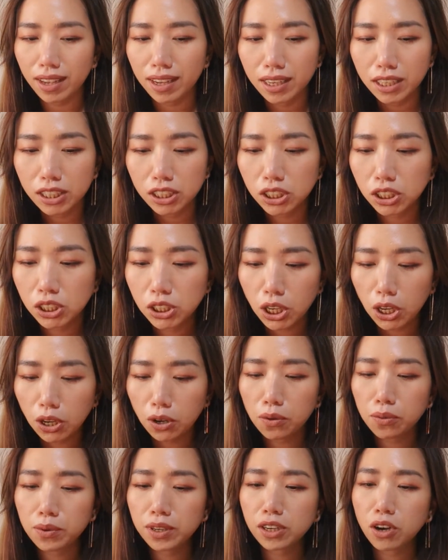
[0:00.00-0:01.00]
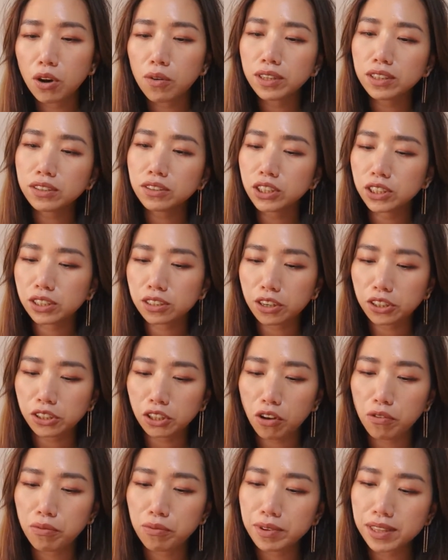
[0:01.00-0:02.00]
So we're going to start
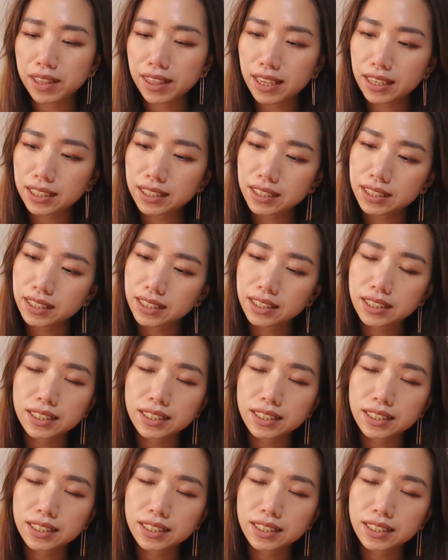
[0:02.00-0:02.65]
off with this